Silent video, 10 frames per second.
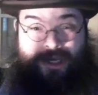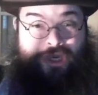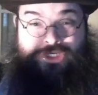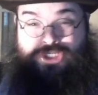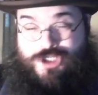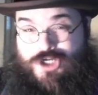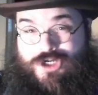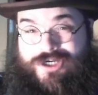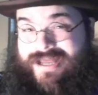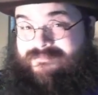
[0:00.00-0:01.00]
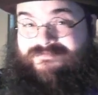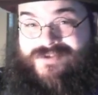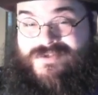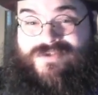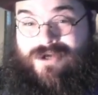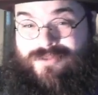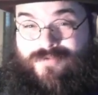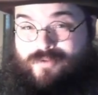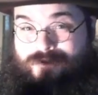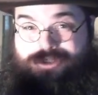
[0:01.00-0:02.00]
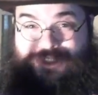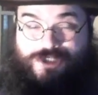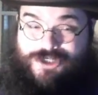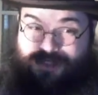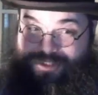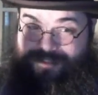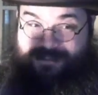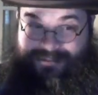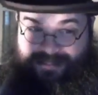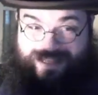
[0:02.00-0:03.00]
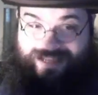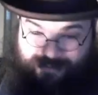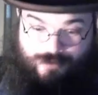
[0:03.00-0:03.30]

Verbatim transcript: should, emphasis on the word should, in